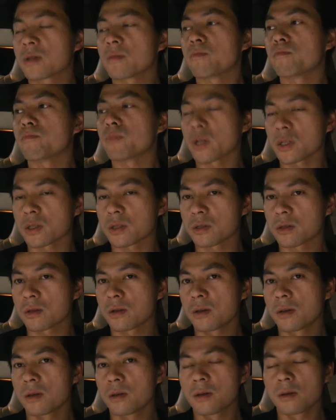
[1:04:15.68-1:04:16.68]
the best,
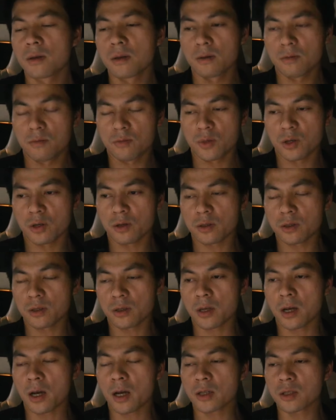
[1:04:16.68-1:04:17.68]
because
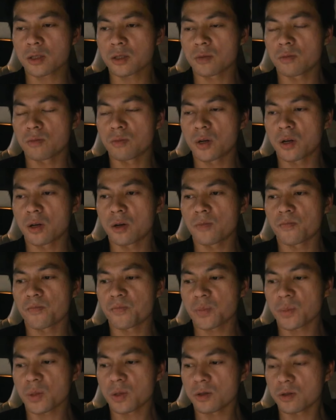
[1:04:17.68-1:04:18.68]
it has some um,
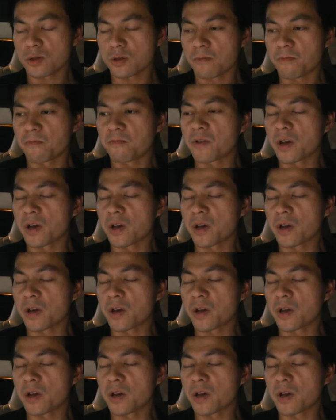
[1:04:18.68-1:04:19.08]
some